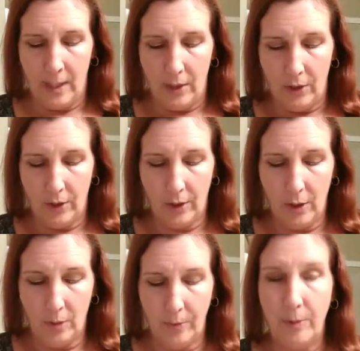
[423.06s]
You're going to
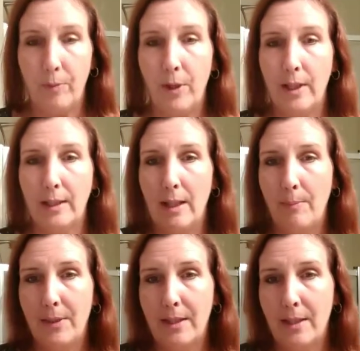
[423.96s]
open the product up.
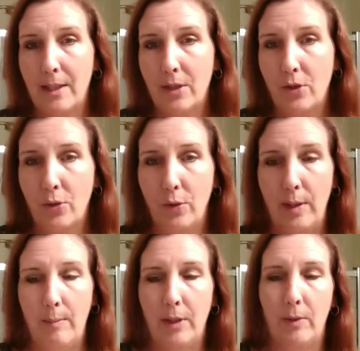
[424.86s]
It's a nice
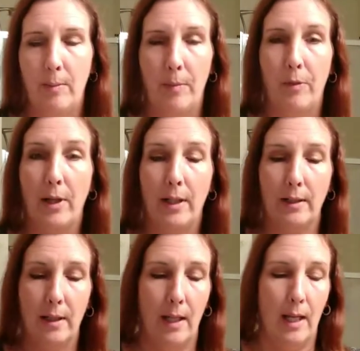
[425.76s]
creamy product.
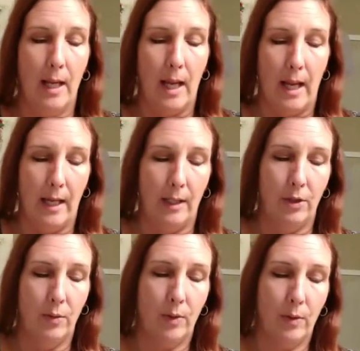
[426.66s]
And
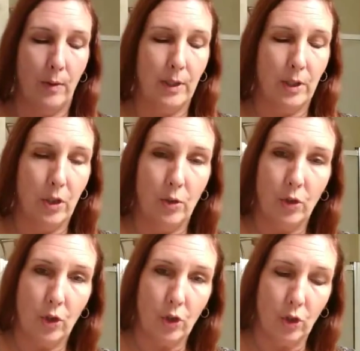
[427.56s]
you are going to
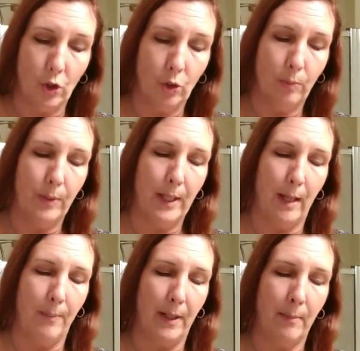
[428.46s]
scoop it
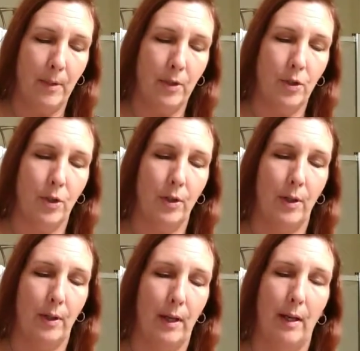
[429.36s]
up. And I'm going to show you.
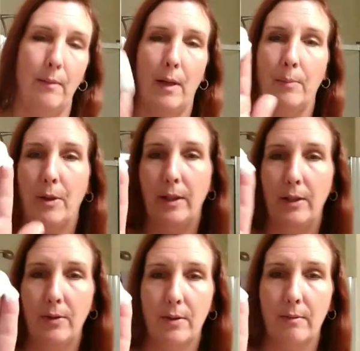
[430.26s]
I probably
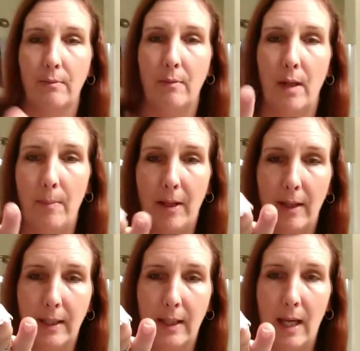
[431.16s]
use about
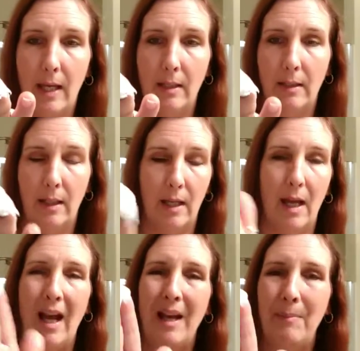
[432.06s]
like that.
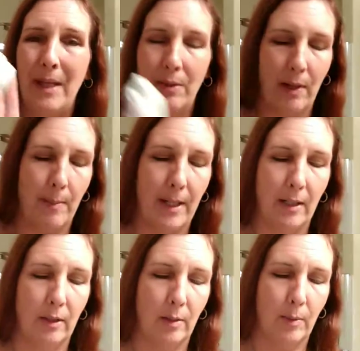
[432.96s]
I may grab out a
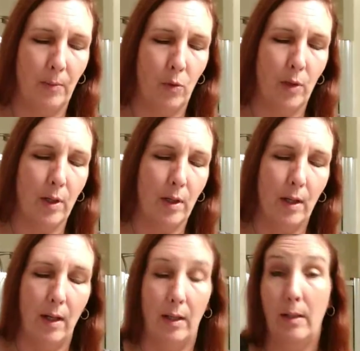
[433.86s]
little bit more.
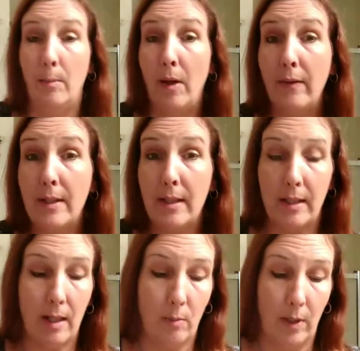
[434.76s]
And I'm obviously
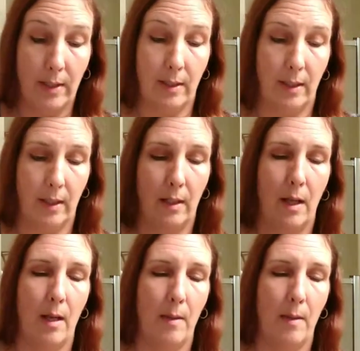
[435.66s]
not wasting it.